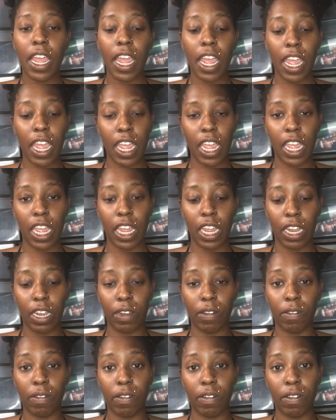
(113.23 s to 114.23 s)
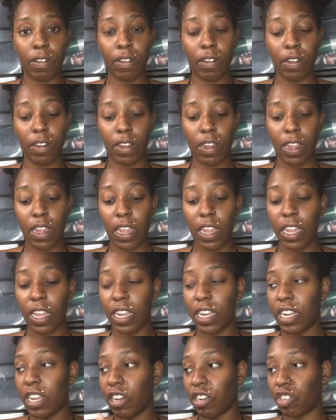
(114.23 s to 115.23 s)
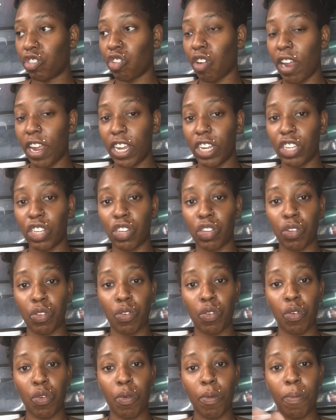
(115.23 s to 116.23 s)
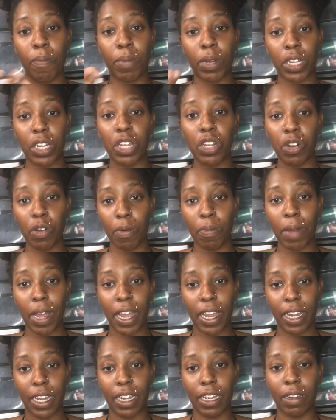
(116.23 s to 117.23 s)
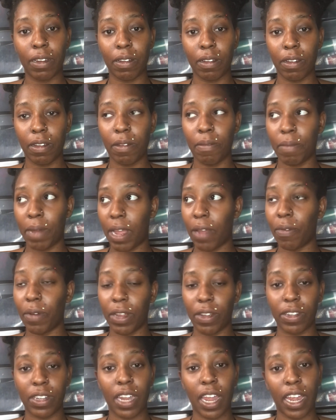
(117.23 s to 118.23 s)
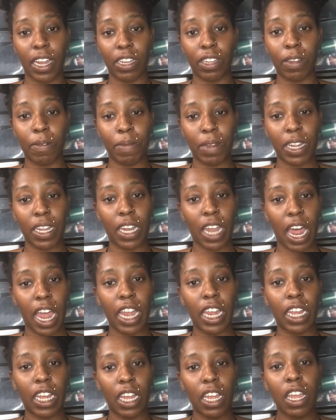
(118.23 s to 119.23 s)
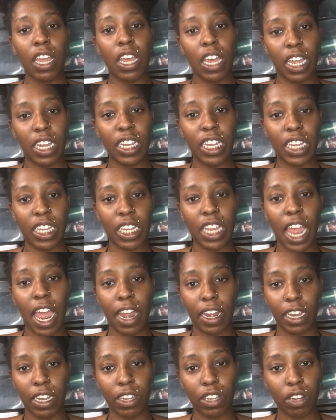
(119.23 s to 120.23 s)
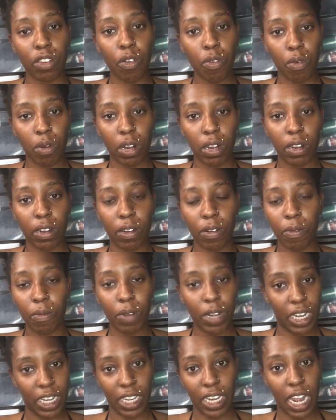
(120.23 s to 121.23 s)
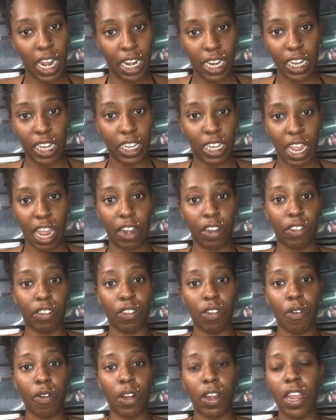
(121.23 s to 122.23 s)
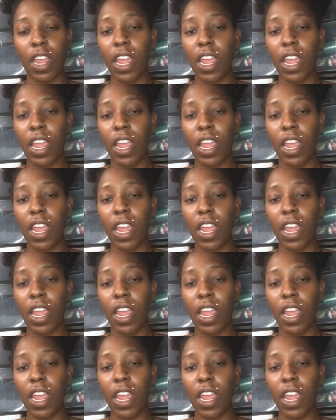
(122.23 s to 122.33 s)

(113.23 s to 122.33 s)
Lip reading: and they're trying to belittle my website to be like a discounted store when it's not a discounted store.